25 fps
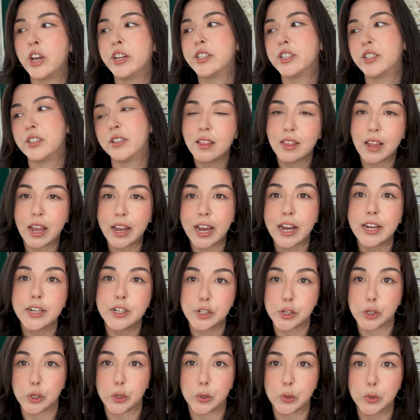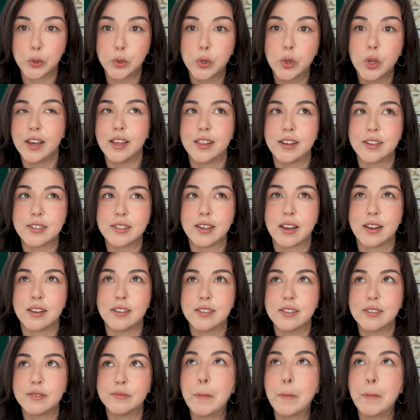and like I do in a sense.